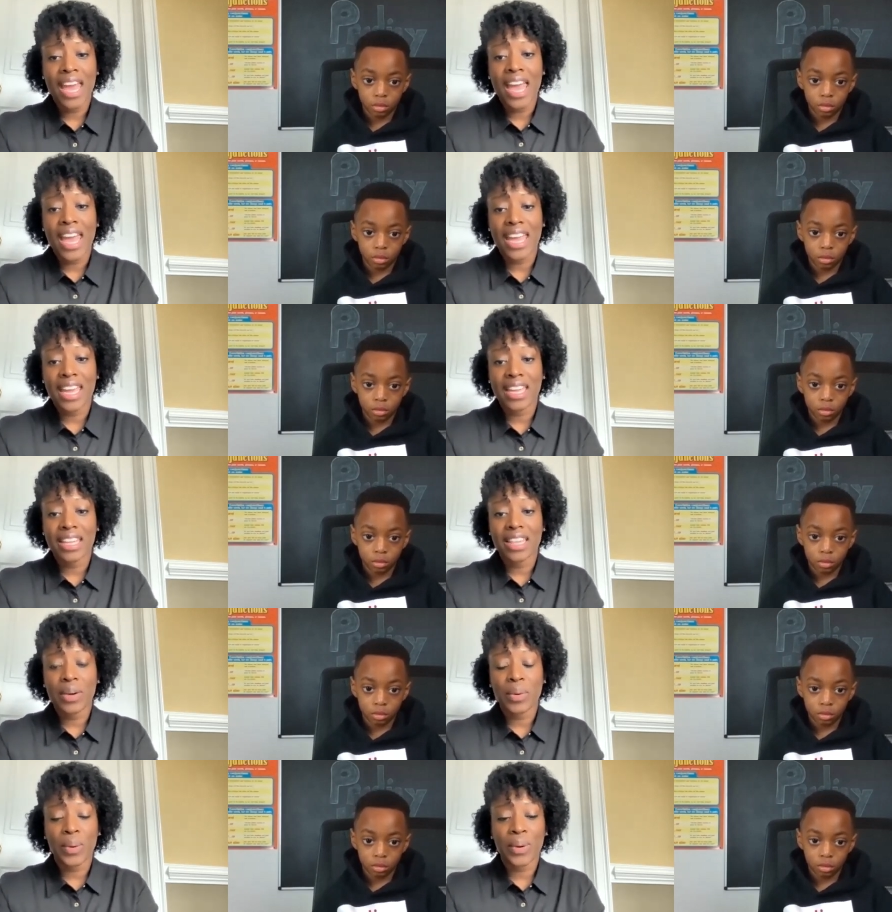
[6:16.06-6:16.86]
Speaker 1: and
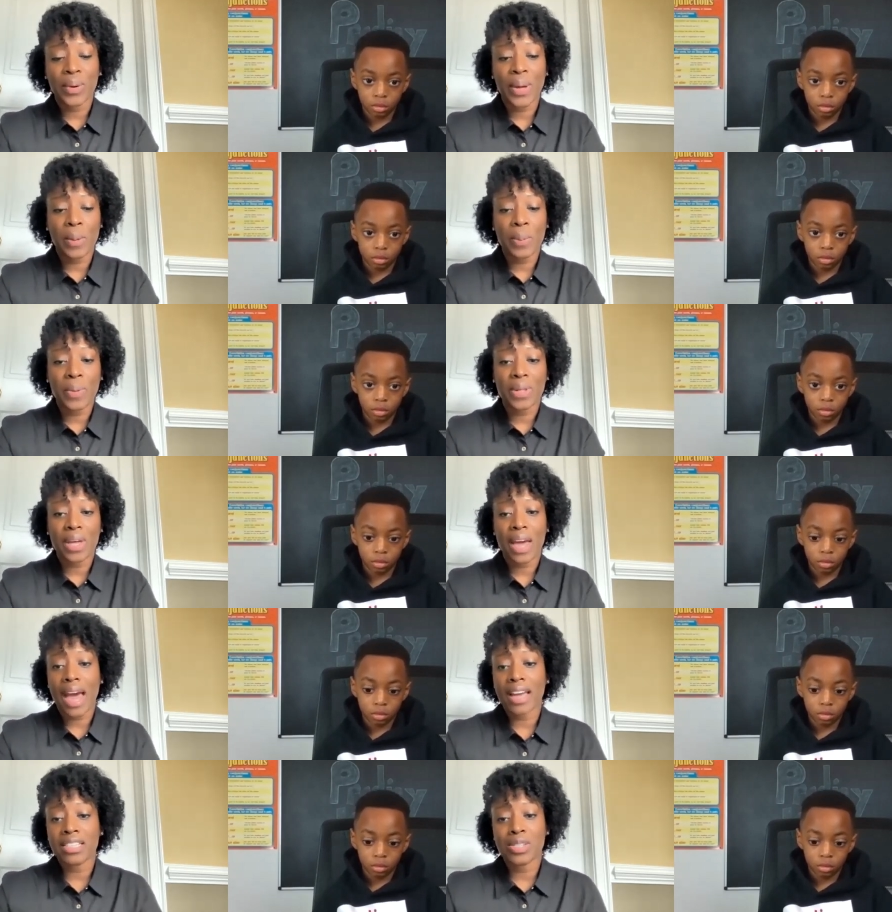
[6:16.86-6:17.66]
there were a couple.
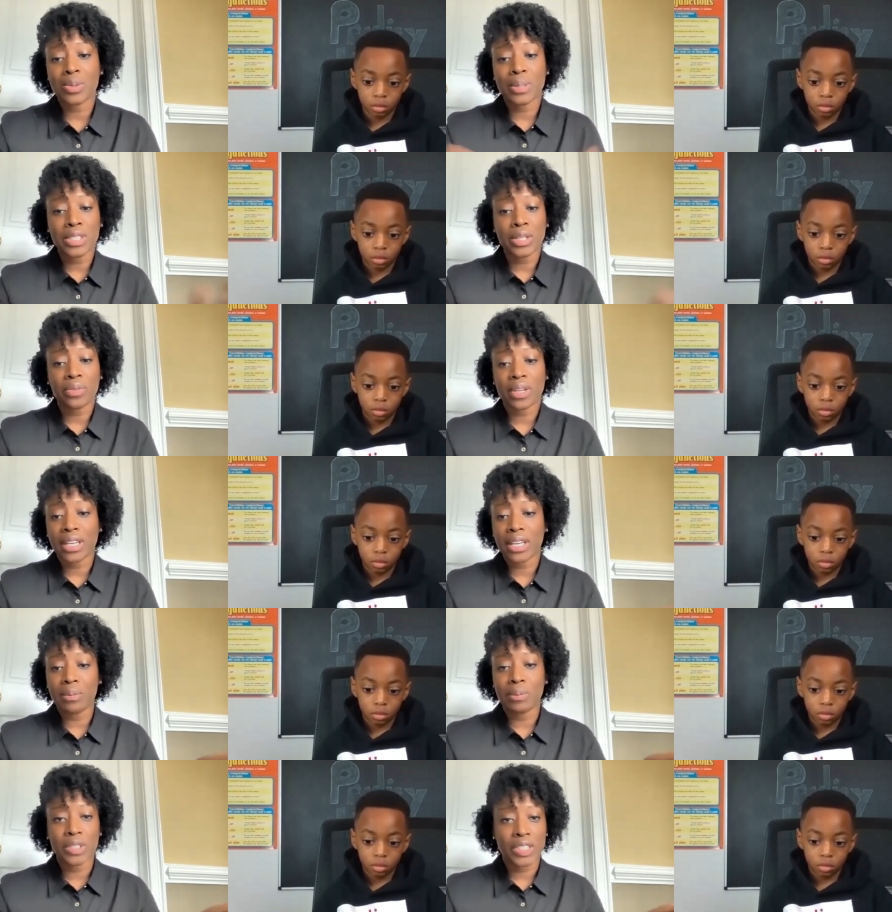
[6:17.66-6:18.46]
I switched over to
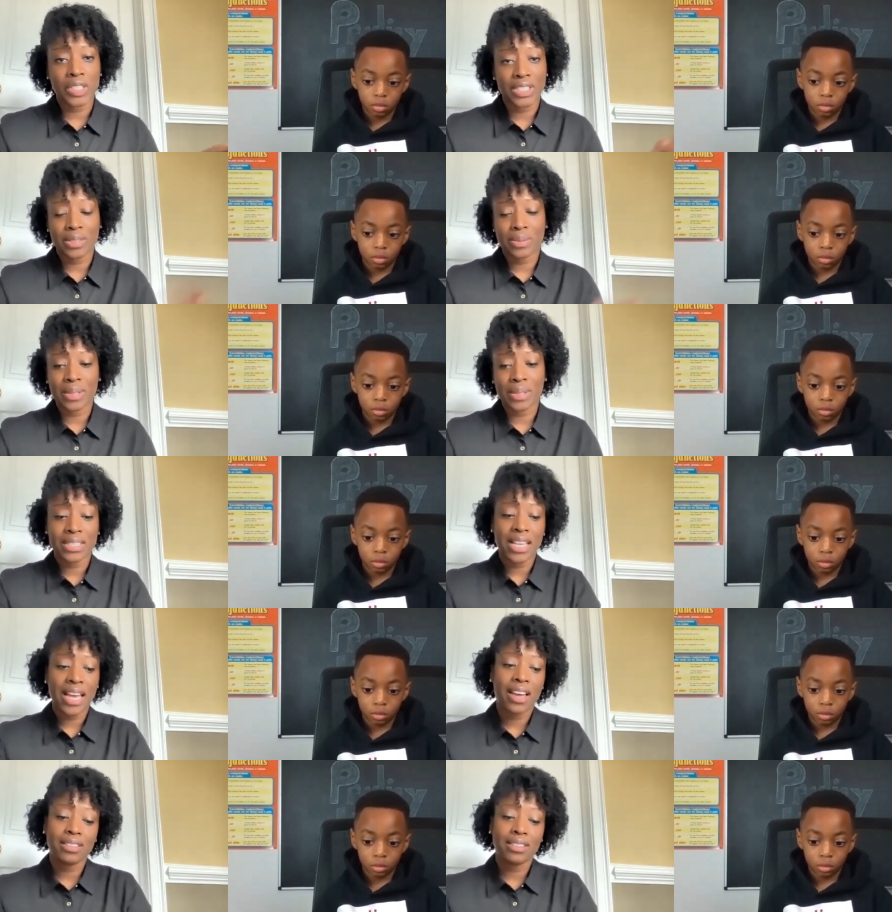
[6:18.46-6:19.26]
chemistry just because
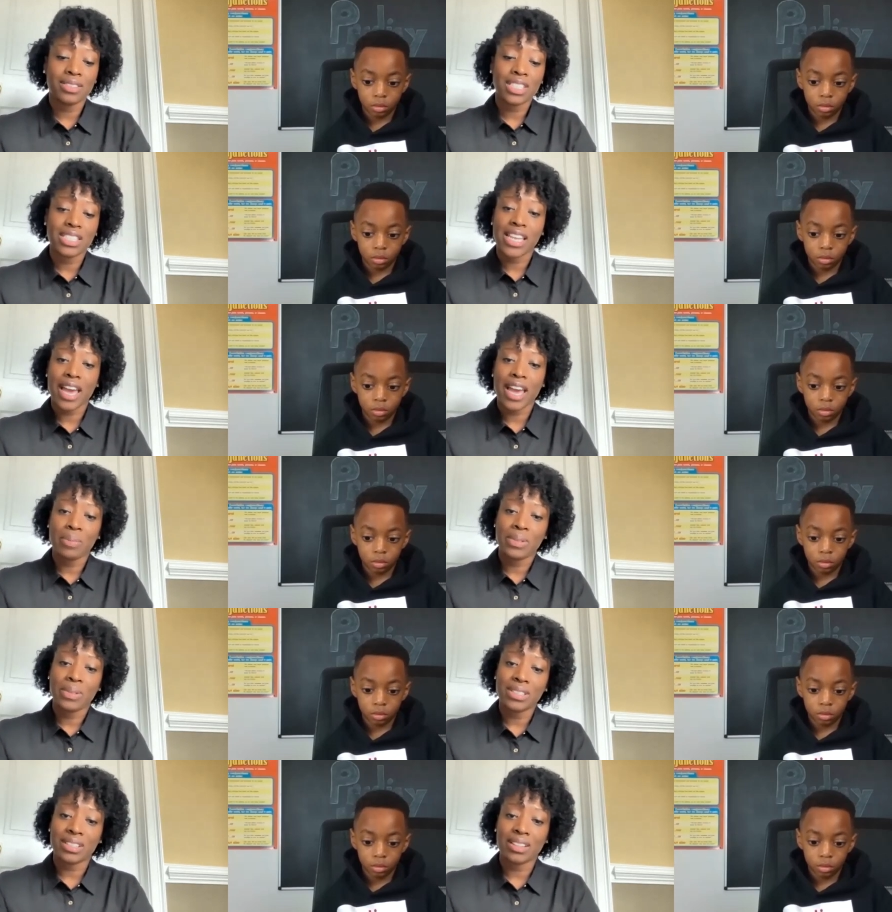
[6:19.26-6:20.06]
I just
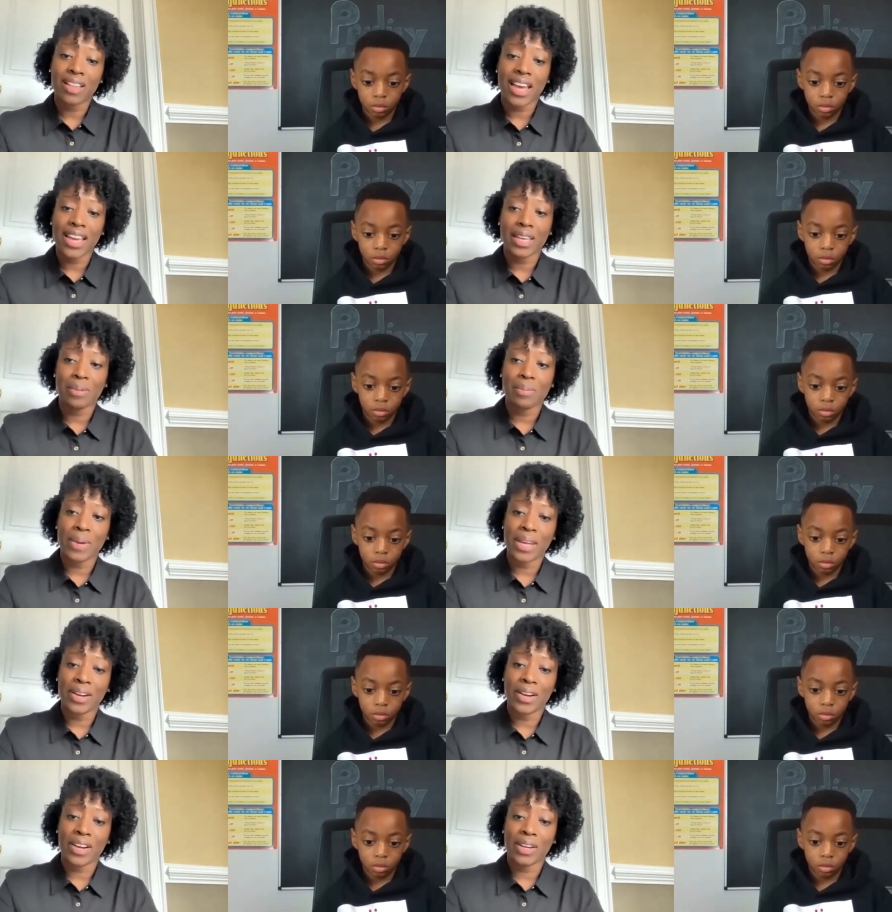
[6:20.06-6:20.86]
happened to like it
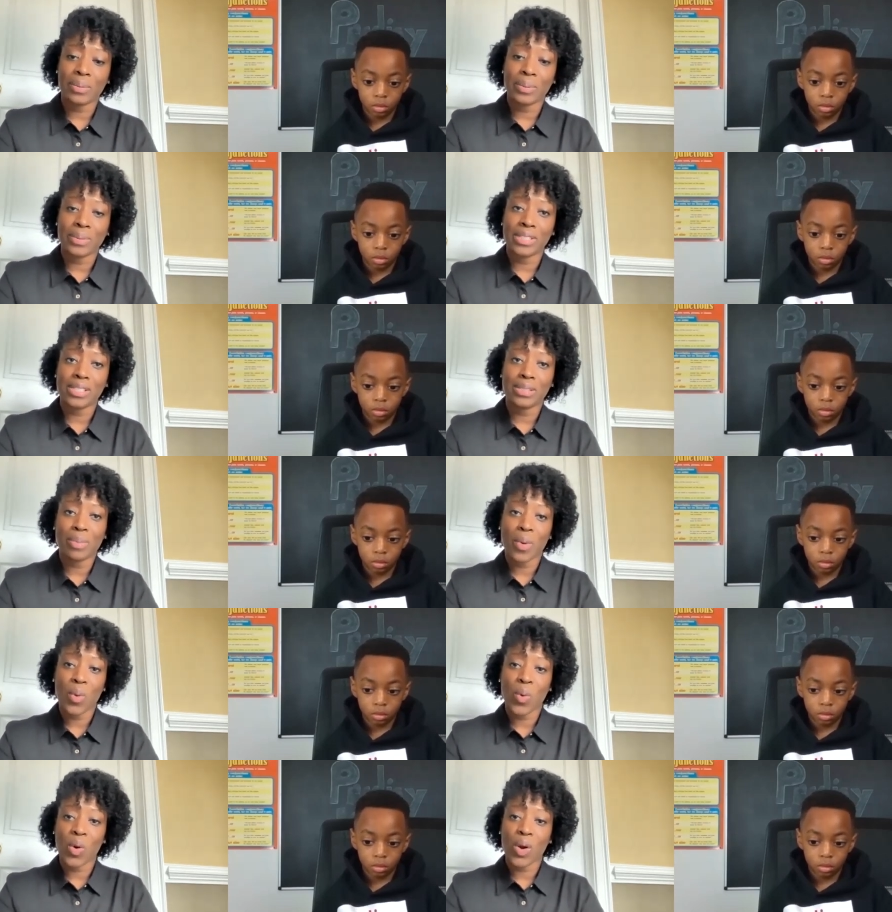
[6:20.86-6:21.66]
better. It was
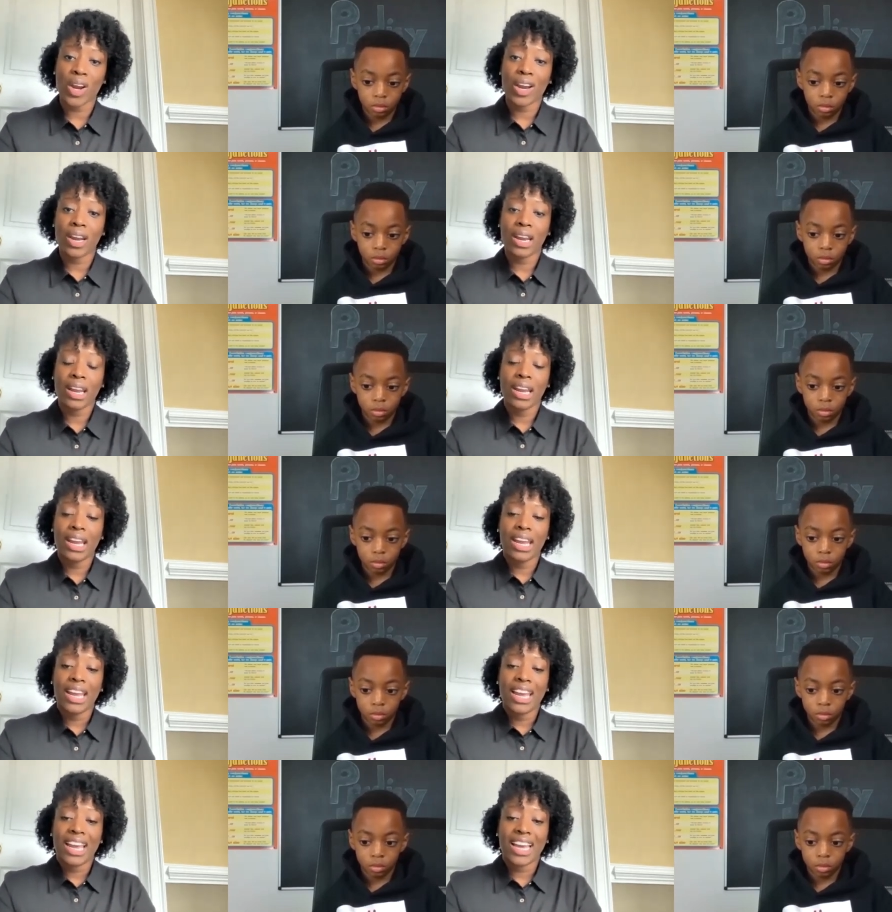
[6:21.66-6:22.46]
more,
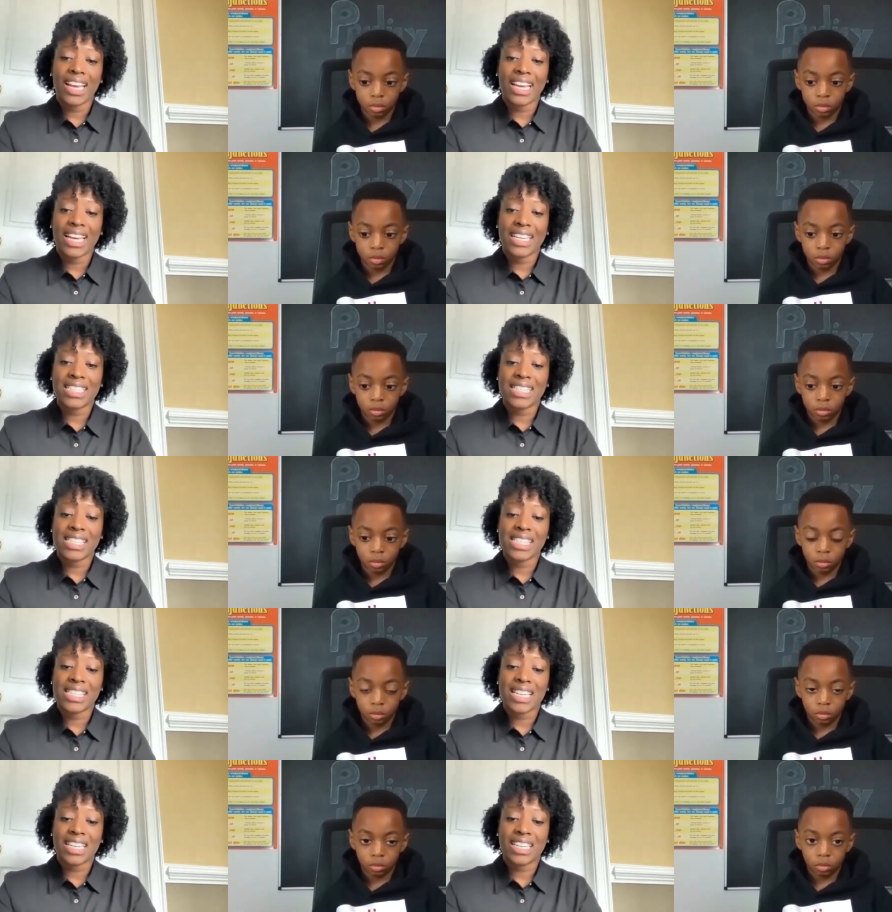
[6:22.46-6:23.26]
I
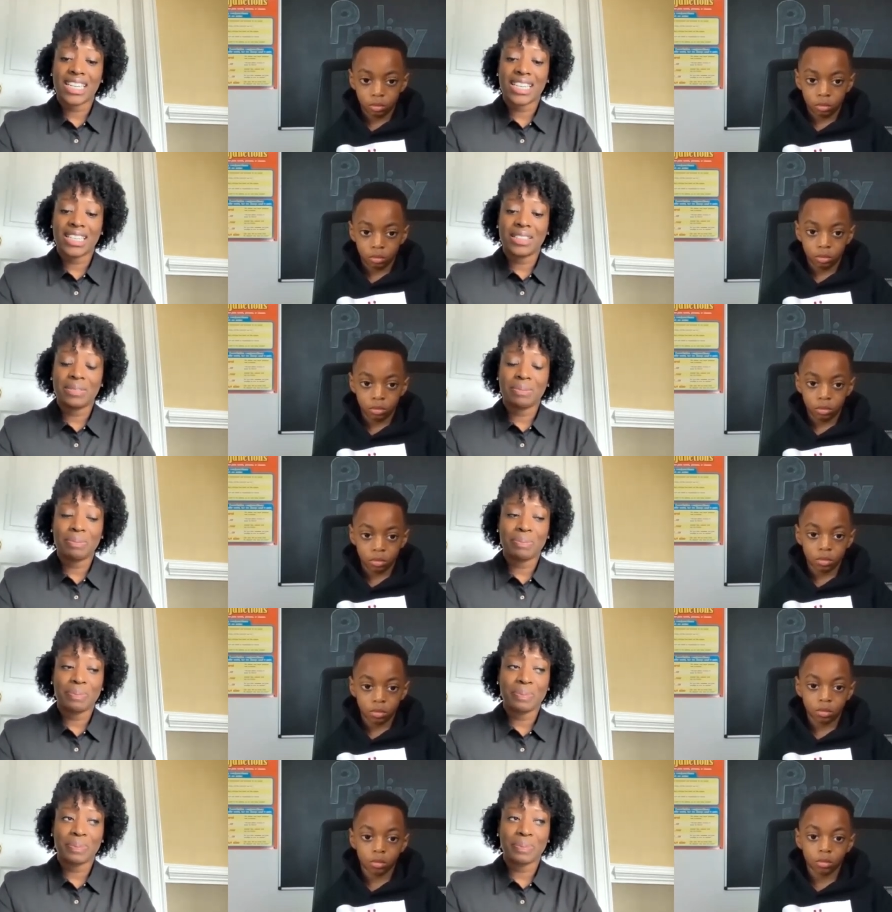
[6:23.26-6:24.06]
guess,
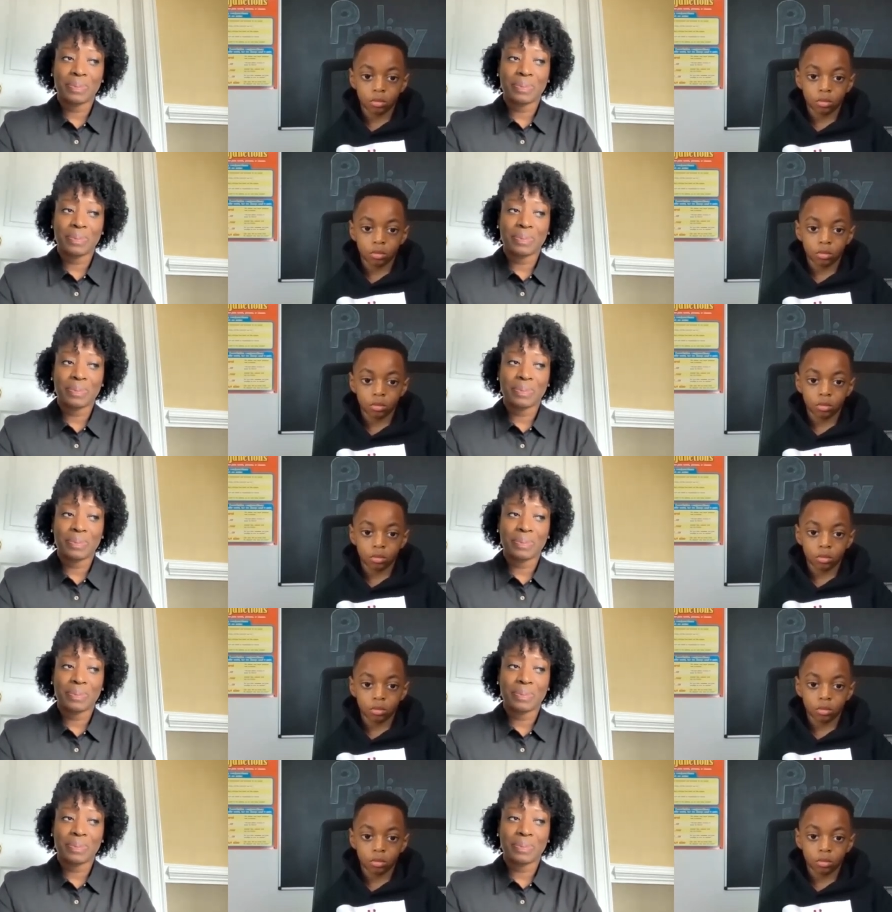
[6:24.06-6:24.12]
um,